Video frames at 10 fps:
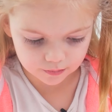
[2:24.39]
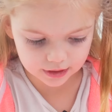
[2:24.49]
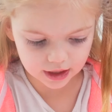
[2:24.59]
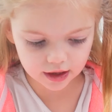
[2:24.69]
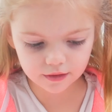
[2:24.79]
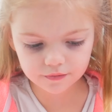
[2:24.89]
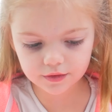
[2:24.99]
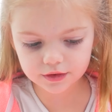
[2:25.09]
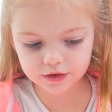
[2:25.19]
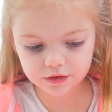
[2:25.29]
We have
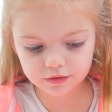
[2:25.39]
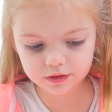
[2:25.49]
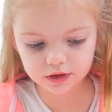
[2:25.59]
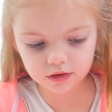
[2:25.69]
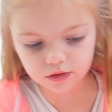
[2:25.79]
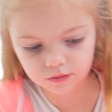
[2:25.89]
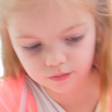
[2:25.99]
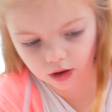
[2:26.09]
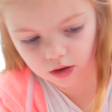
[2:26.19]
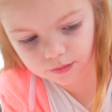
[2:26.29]
a cute little
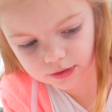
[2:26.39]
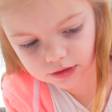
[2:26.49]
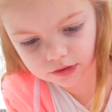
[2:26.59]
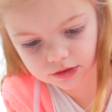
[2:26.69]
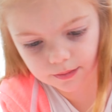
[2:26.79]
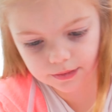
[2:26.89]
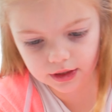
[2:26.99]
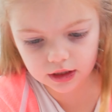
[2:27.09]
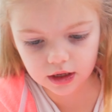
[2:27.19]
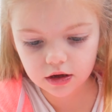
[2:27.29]
walrus or
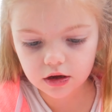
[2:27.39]
something.